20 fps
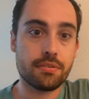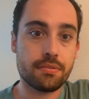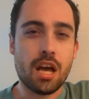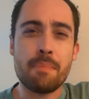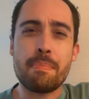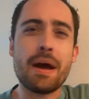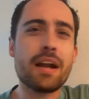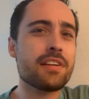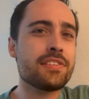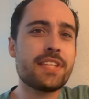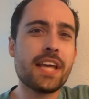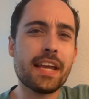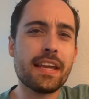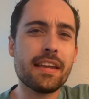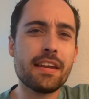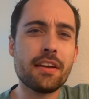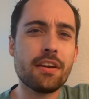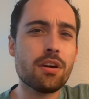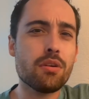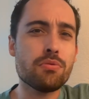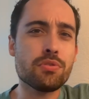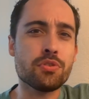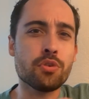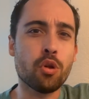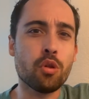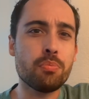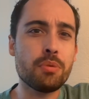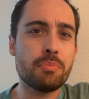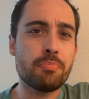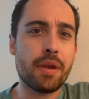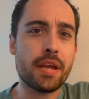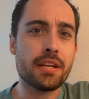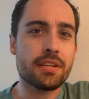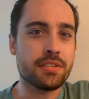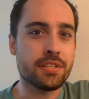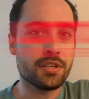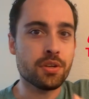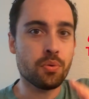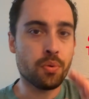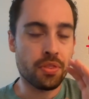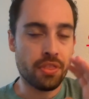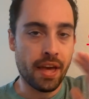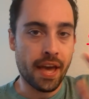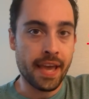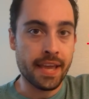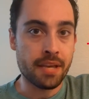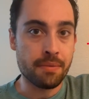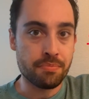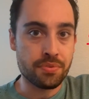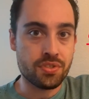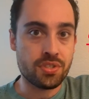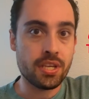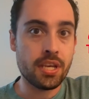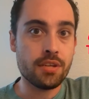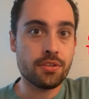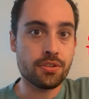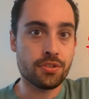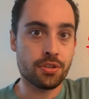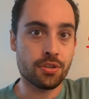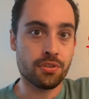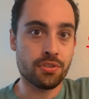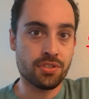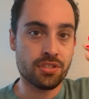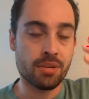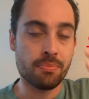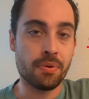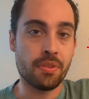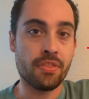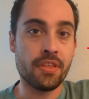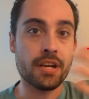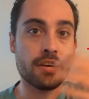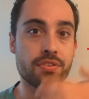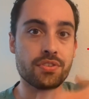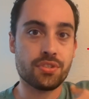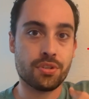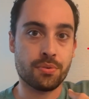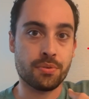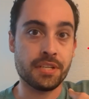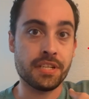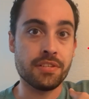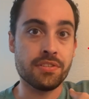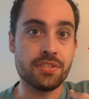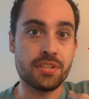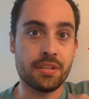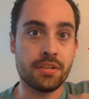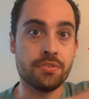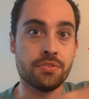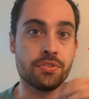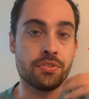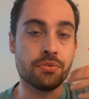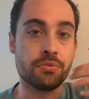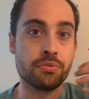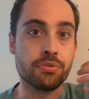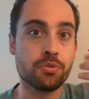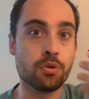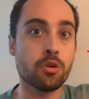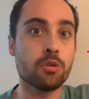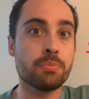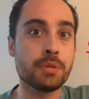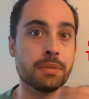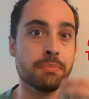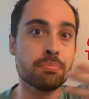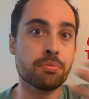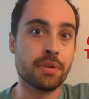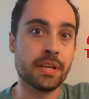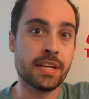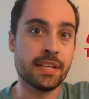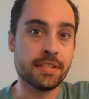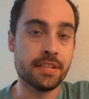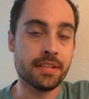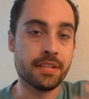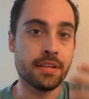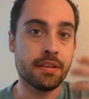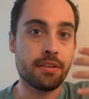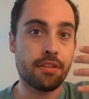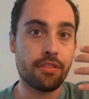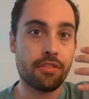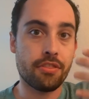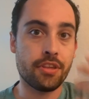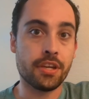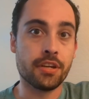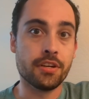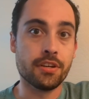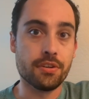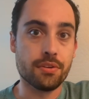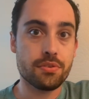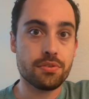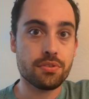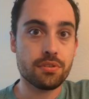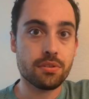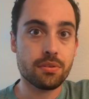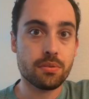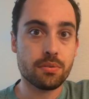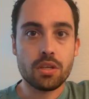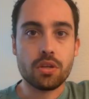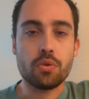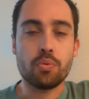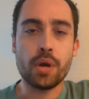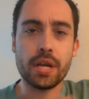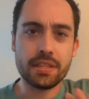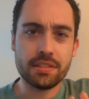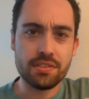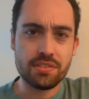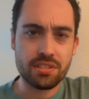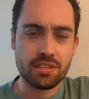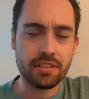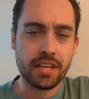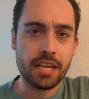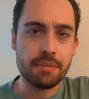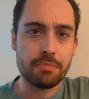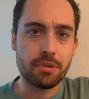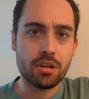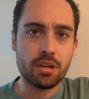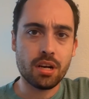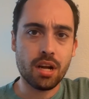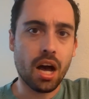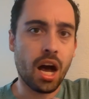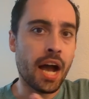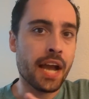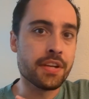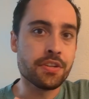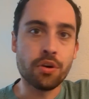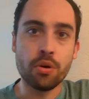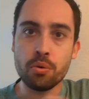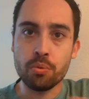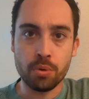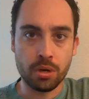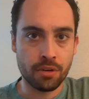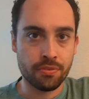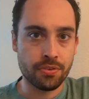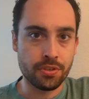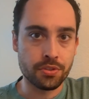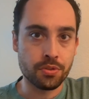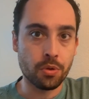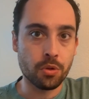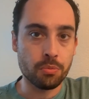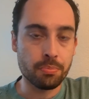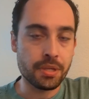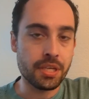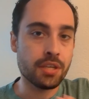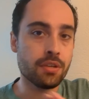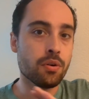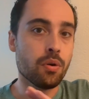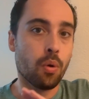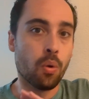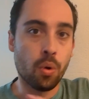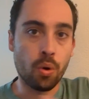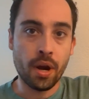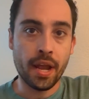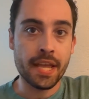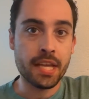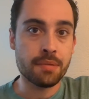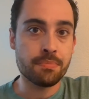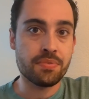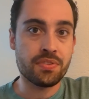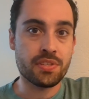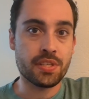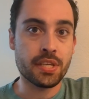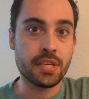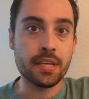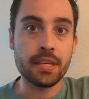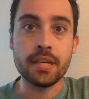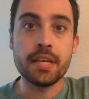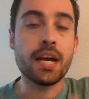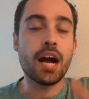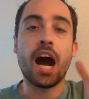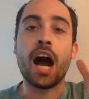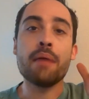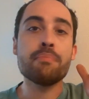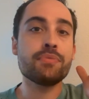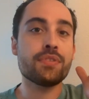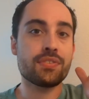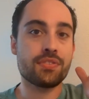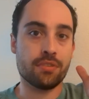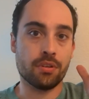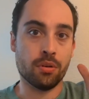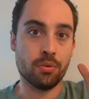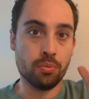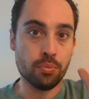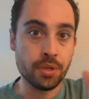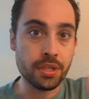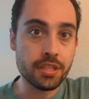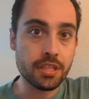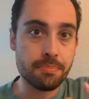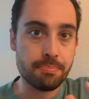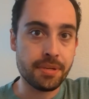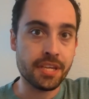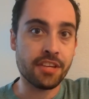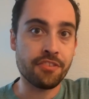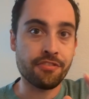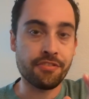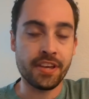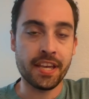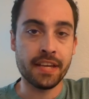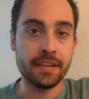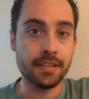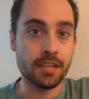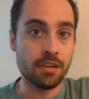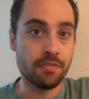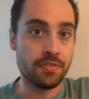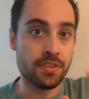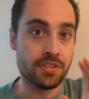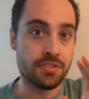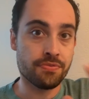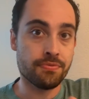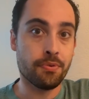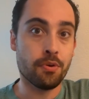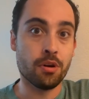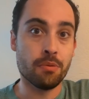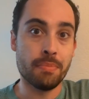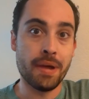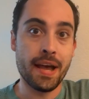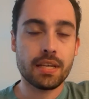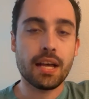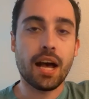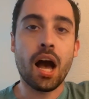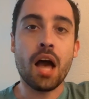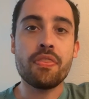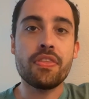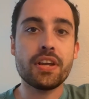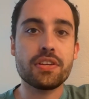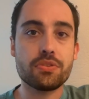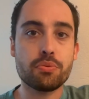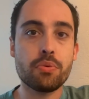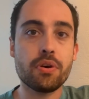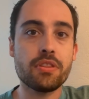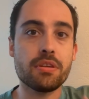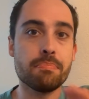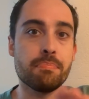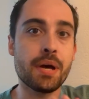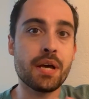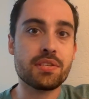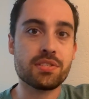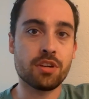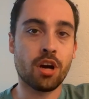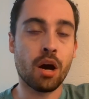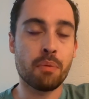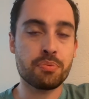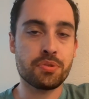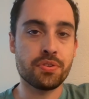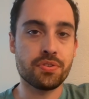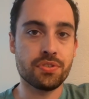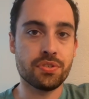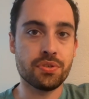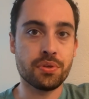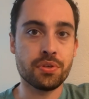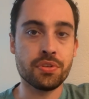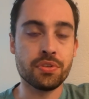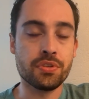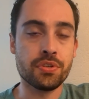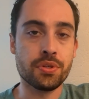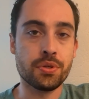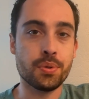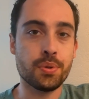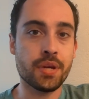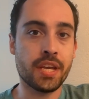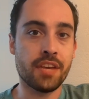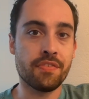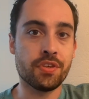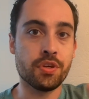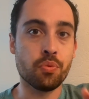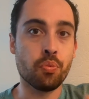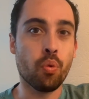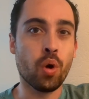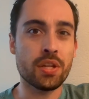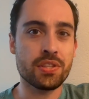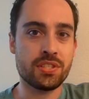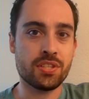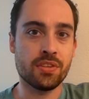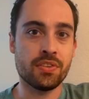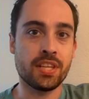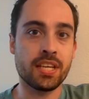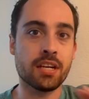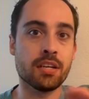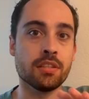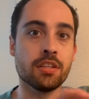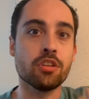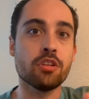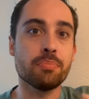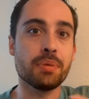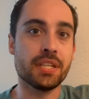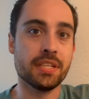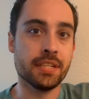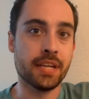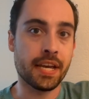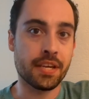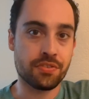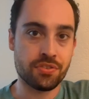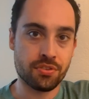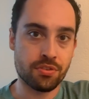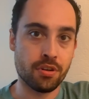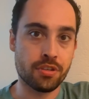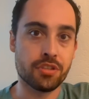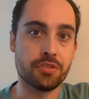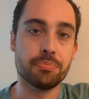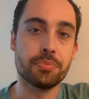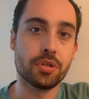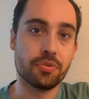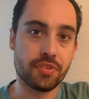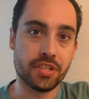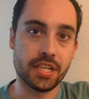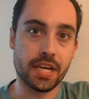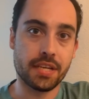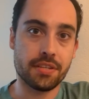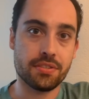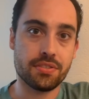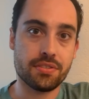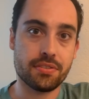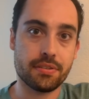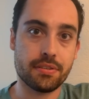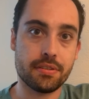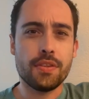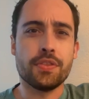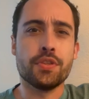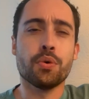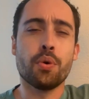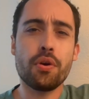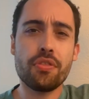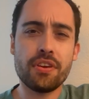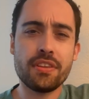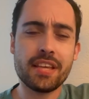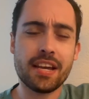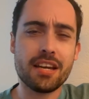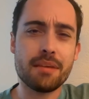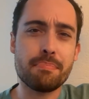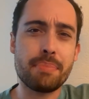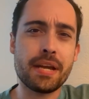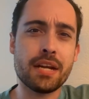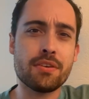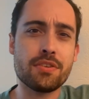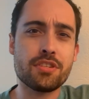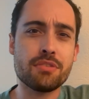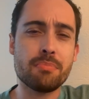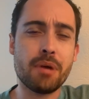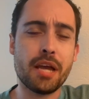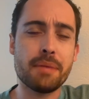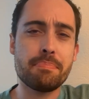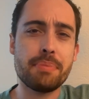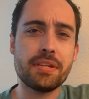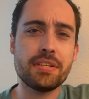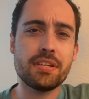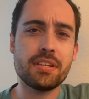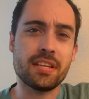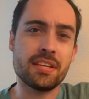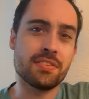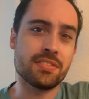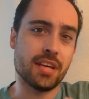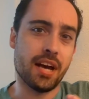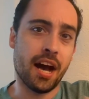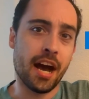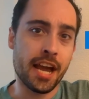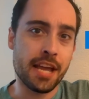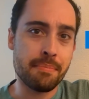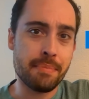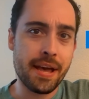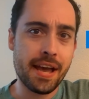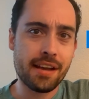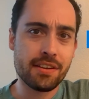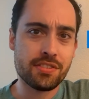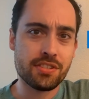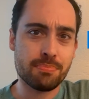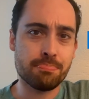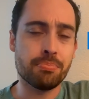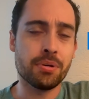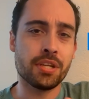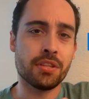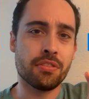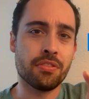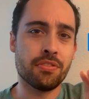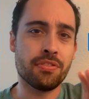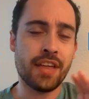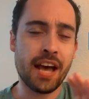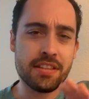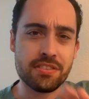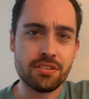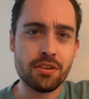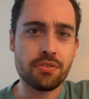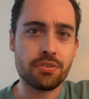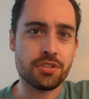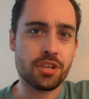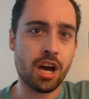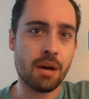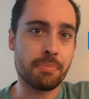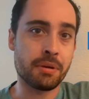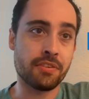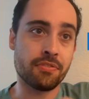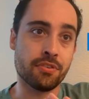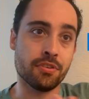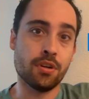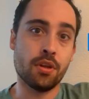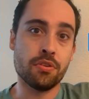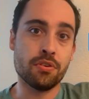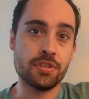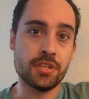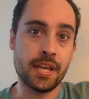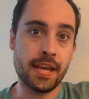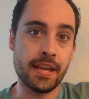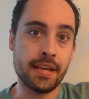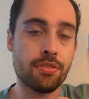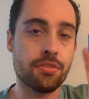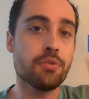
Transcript: About a decade ago, Dolby made a deal with AMC to turn some of their screens into Dolby branded theaters. Quick disclaimer, I don't work for Dolby or AMC, I'm just a really big fan of this format. I think it's one of the best options you can do if you want something a little bit nicer on your movie nights. The only thing that compares in my opinion is IMAX, but that's another topic for another day.